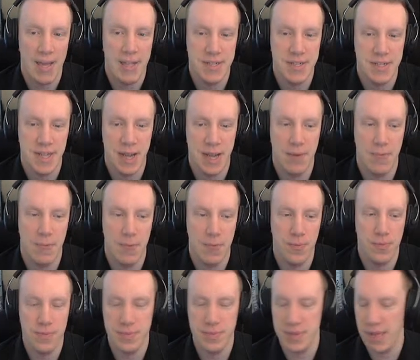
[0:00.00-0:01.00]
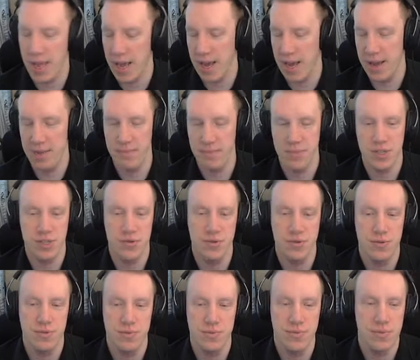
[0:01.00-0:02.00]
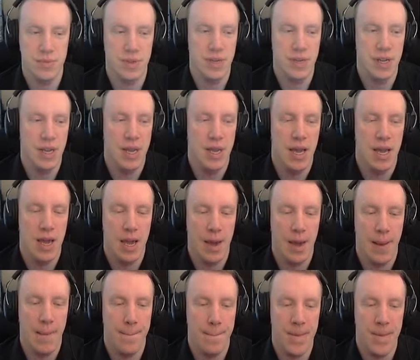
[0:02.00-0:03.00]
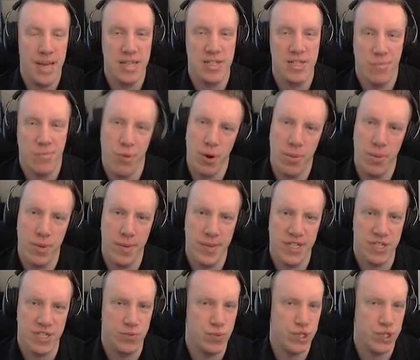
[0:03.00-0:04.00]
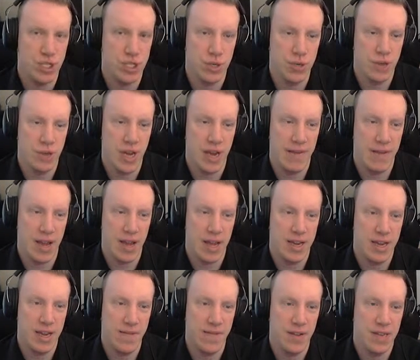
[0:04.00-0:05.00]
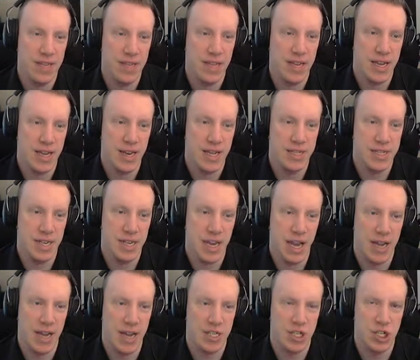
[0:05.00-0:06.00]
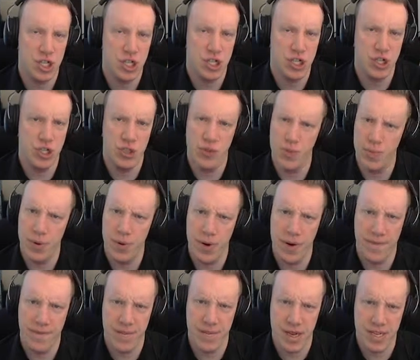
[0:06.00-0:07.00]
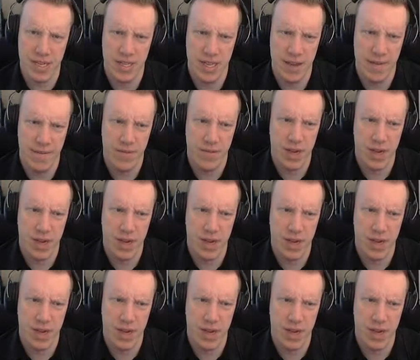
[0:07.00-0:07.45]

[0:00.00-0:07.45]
sometime soon. But the problem is we don't have anything that is like super effective